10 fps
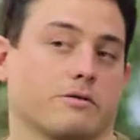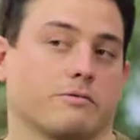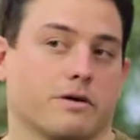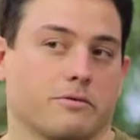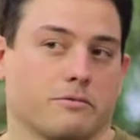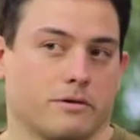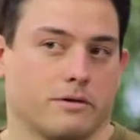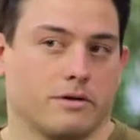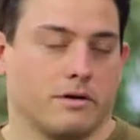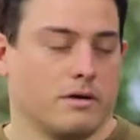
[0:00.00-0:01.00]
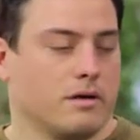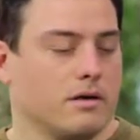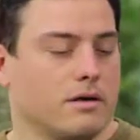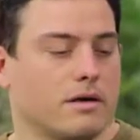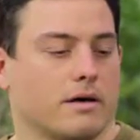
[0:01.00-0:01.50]
to do around the world,
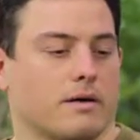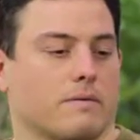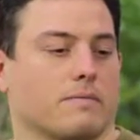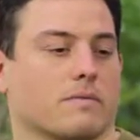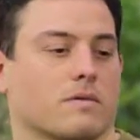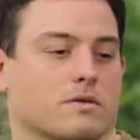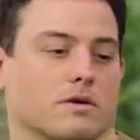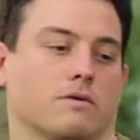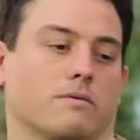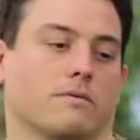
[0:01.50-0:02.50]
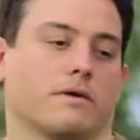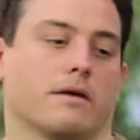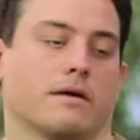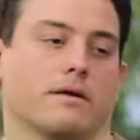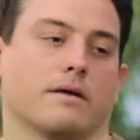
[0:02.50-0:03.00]
So
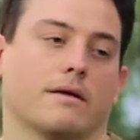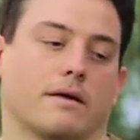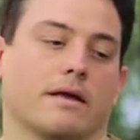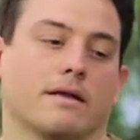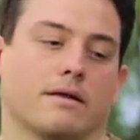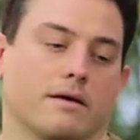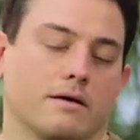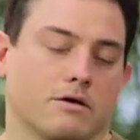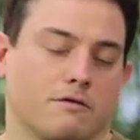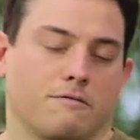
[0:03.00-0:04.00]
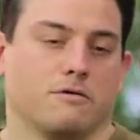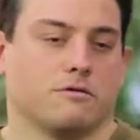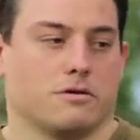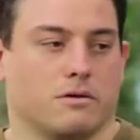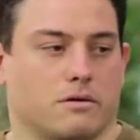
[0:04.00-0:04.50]
in the near
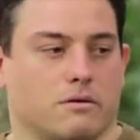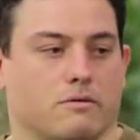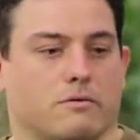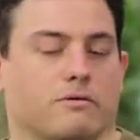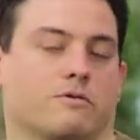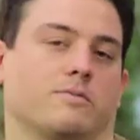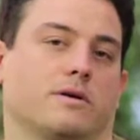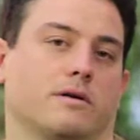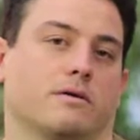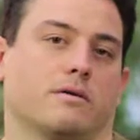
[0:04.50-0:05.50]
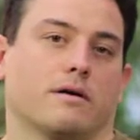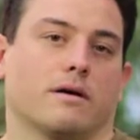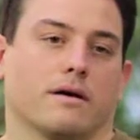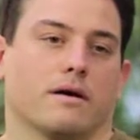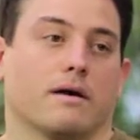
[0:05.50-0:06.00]
future, we will be
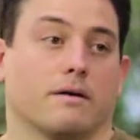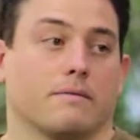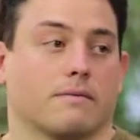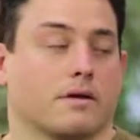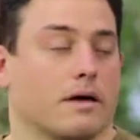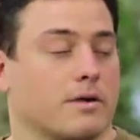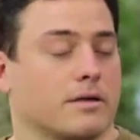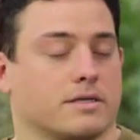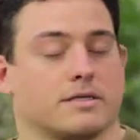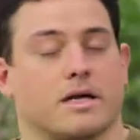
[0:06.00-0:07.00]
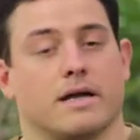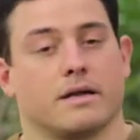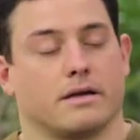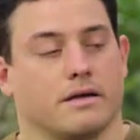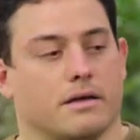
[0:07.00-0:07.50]

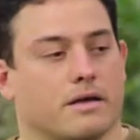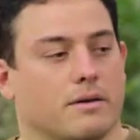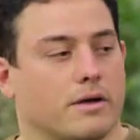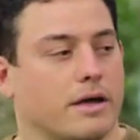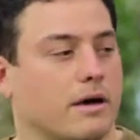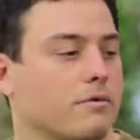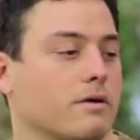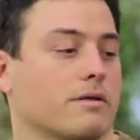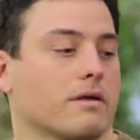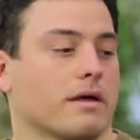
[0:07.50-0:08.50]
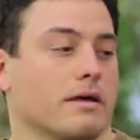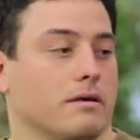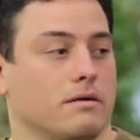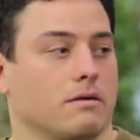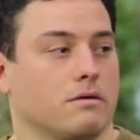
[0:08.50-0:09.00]
designing and coming out with
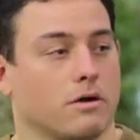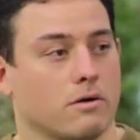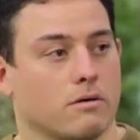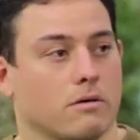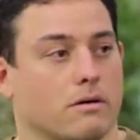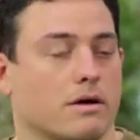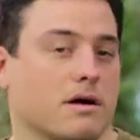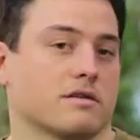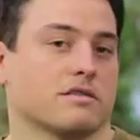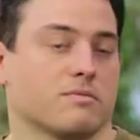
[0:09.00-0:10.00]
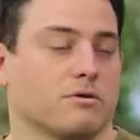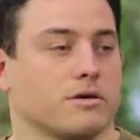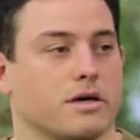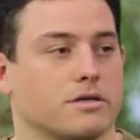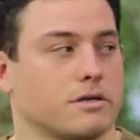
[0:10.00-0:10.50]
a lower cost of
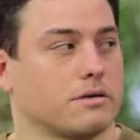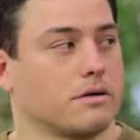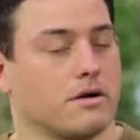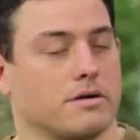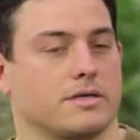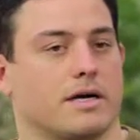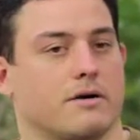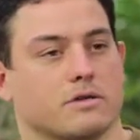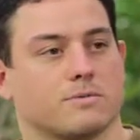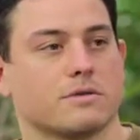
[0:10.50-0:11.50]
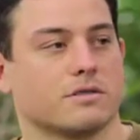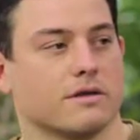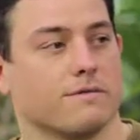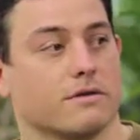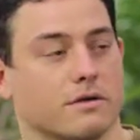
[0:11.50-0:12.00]
production garden tower
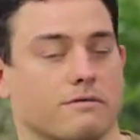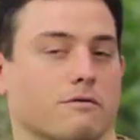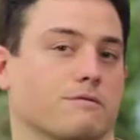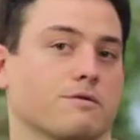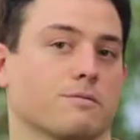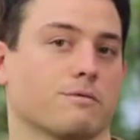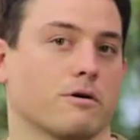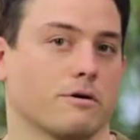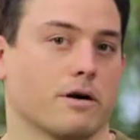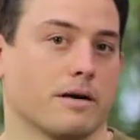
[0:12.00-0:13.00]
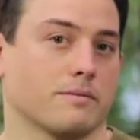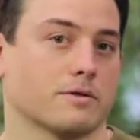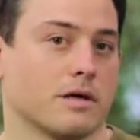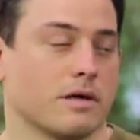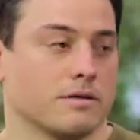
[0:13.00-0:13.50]
specifically for food programs
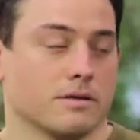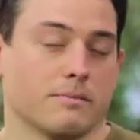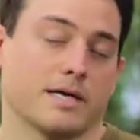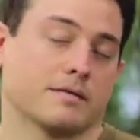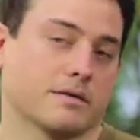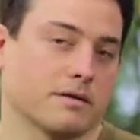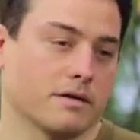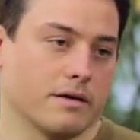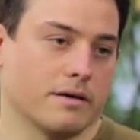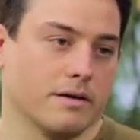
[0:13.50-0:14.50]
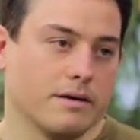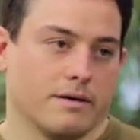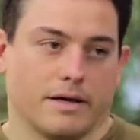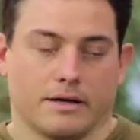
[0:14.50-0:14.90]
domestically and